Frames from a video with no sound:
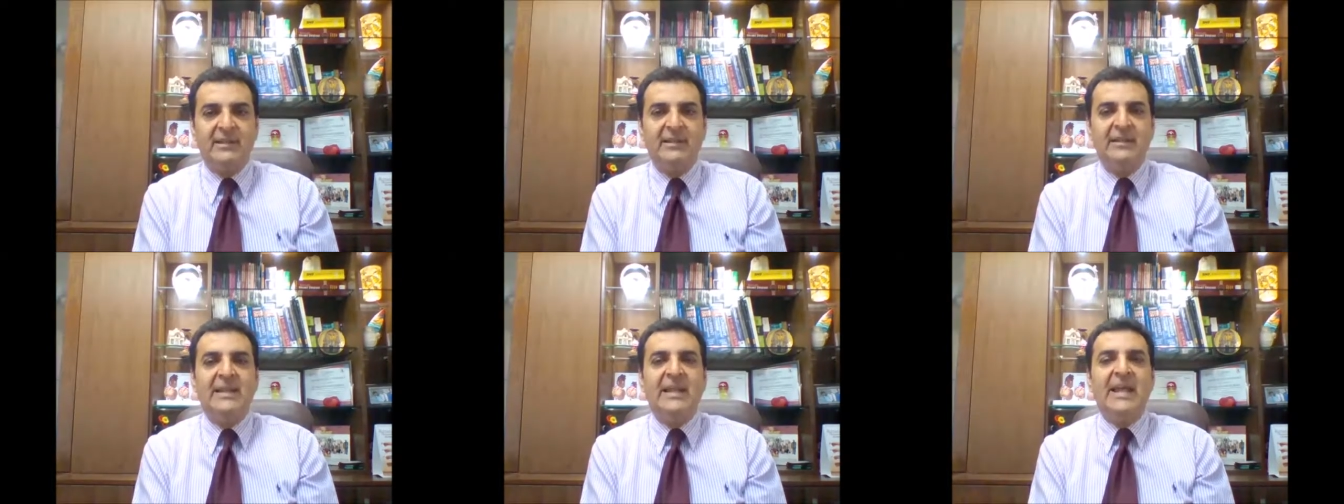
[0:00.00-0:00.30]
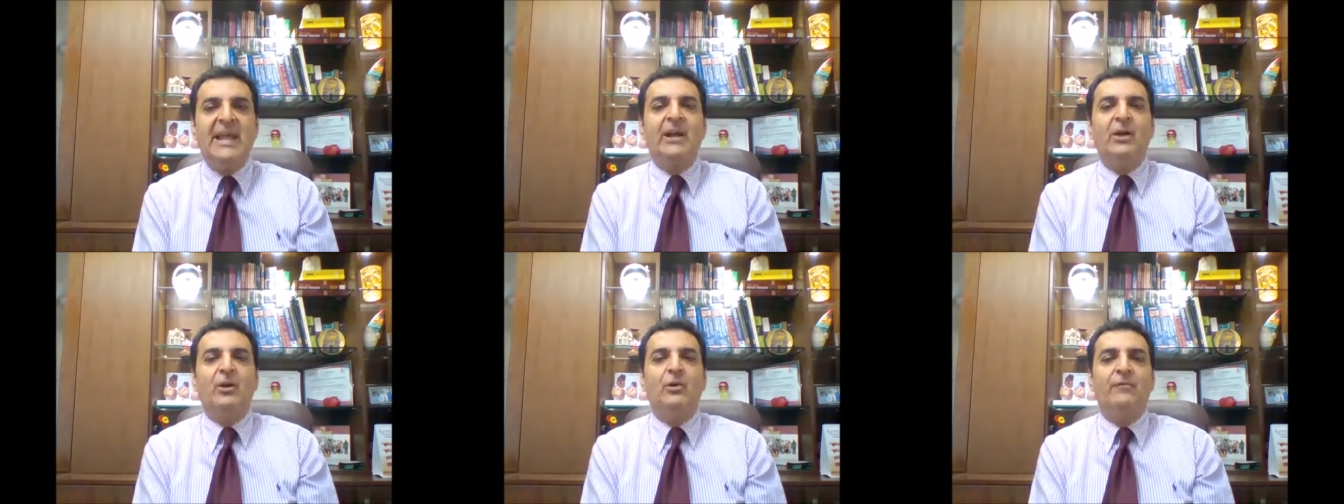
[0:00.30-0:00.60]

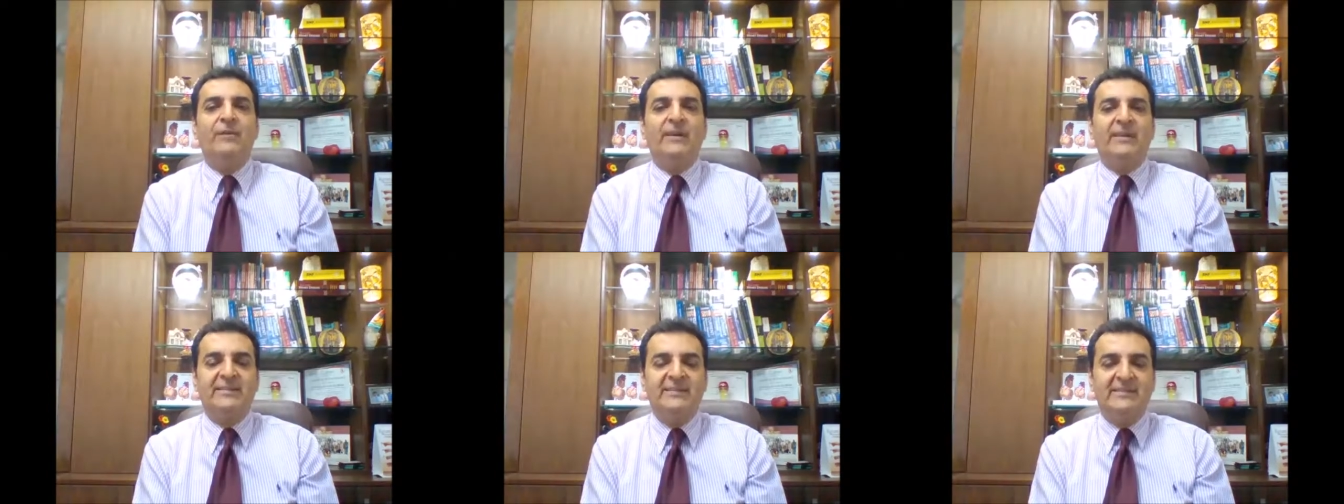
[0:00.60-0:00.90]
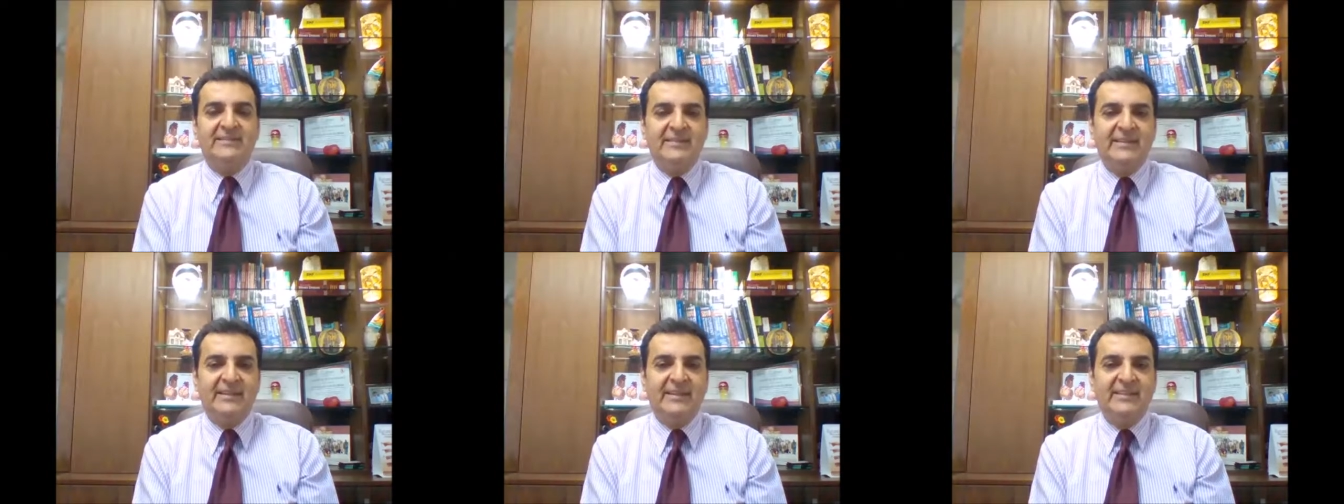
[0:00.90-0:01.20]
lack of
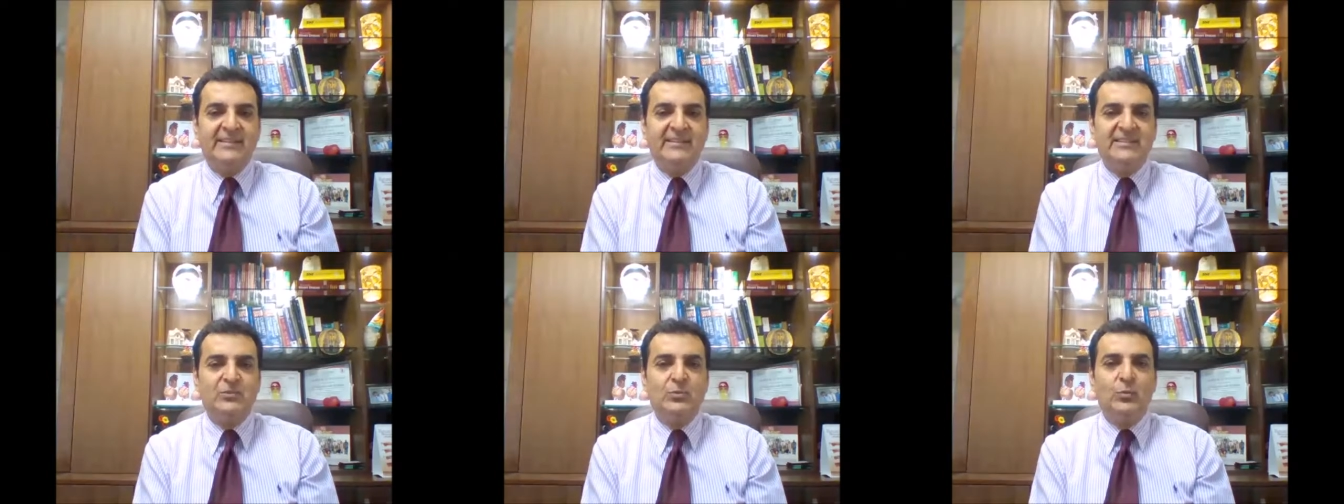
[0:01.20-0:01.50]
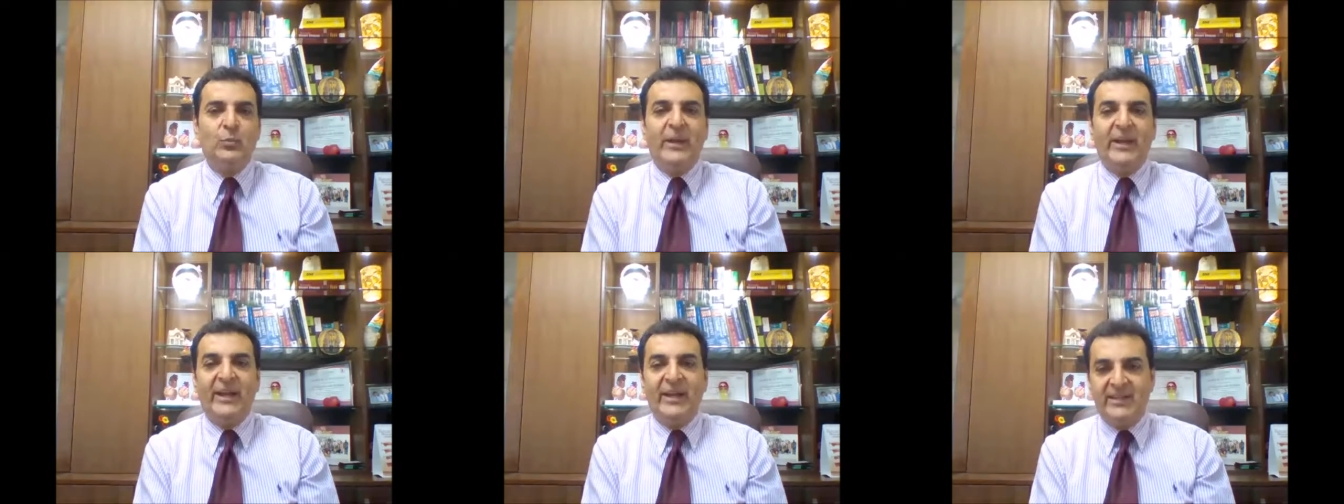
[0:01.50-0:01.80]
exercise,
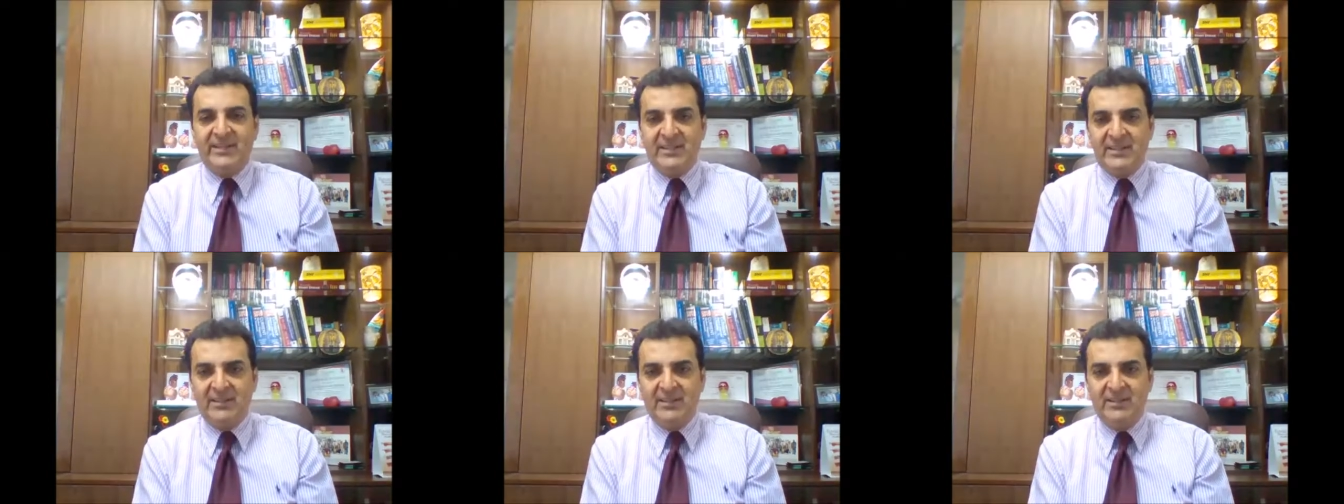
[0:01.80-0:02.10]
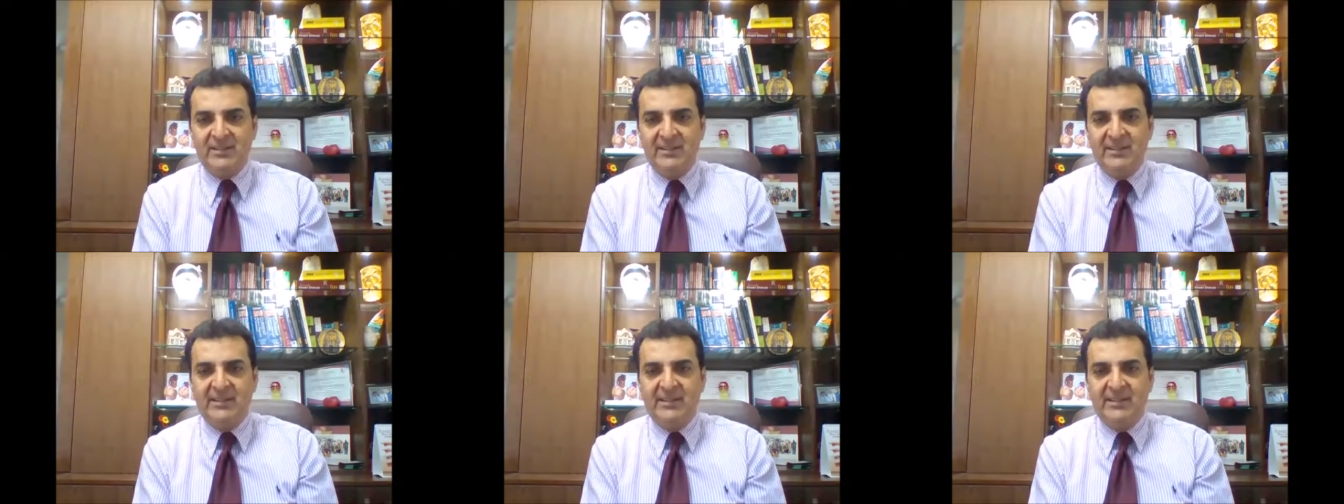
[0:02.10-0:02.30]
weight,